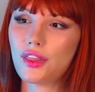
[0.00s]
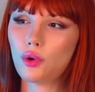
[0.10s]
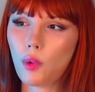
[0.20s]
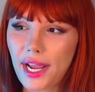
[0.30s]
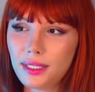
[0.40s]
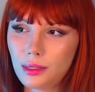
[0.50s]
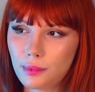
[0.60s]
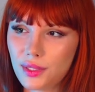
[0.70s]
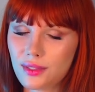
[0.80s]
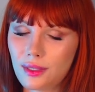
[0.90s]
The Y
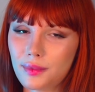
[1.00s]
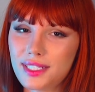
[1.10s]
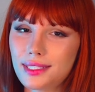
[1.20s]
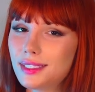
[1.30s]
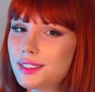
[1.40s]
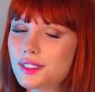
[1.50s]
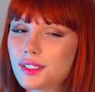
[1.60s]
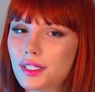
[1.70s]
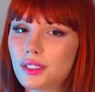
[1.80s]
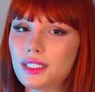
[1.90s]
chromosome is not
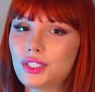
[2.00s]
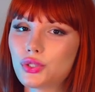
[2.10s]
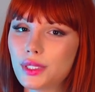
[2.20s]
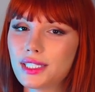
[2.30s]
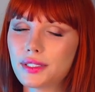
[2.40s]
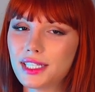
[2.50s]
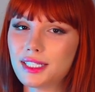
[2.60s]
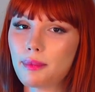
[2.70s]
necessarily triggering